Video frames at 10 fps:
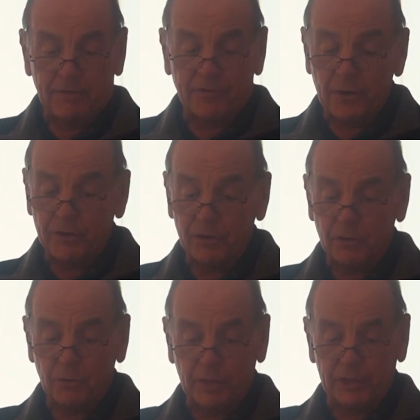
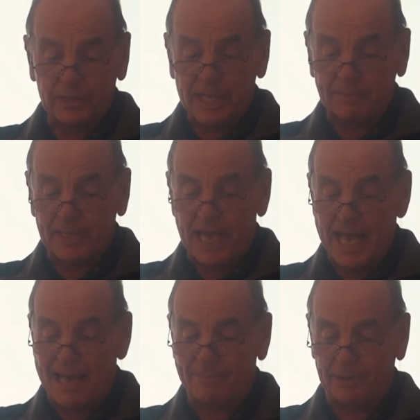Further, we could not be
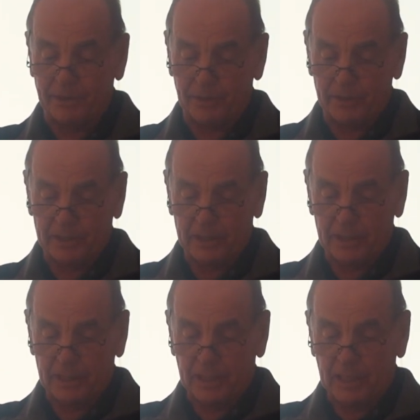happier
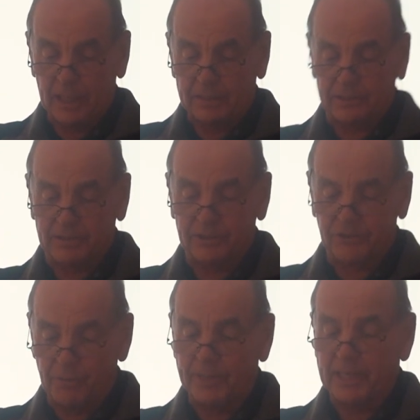to see
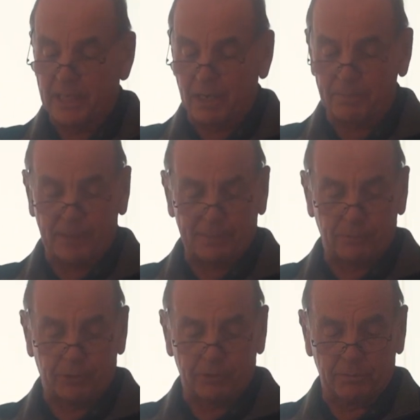so many young
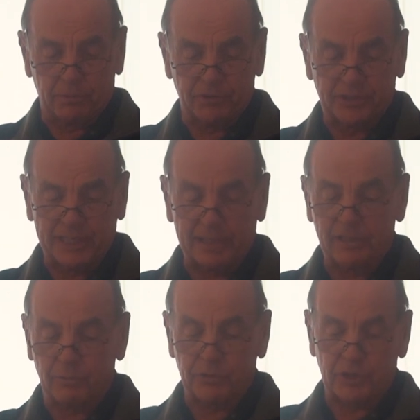people presenting
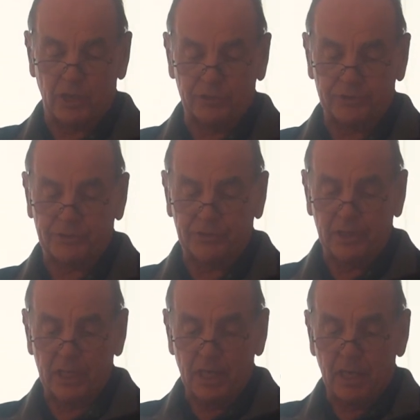the results
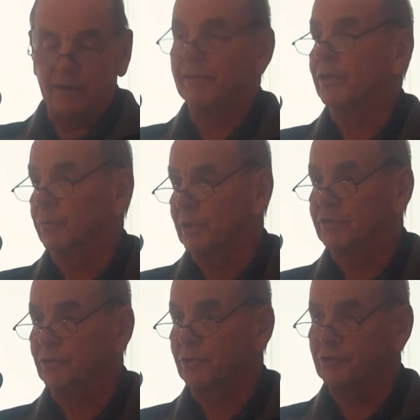of their
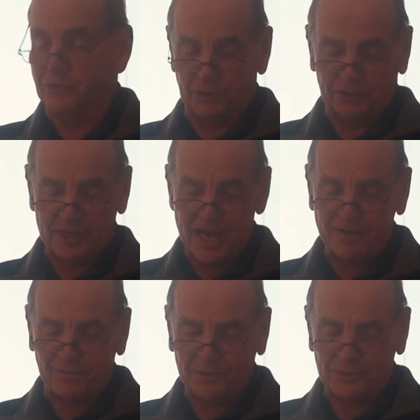research during the
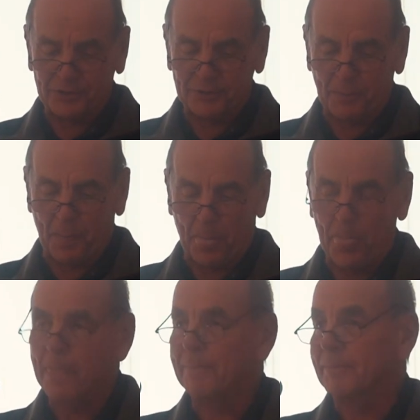conference.
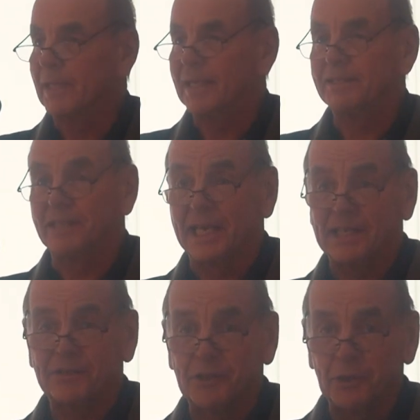
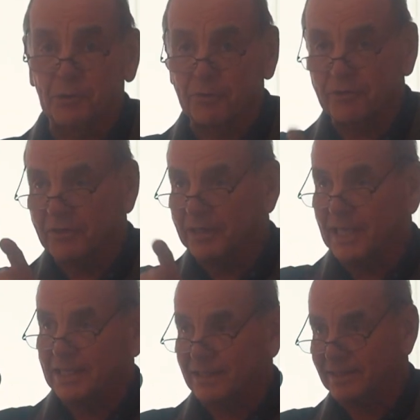Today's youth, and
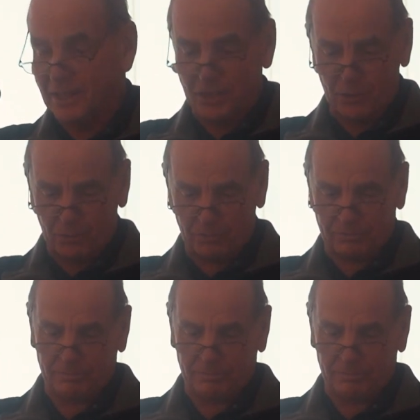that's you,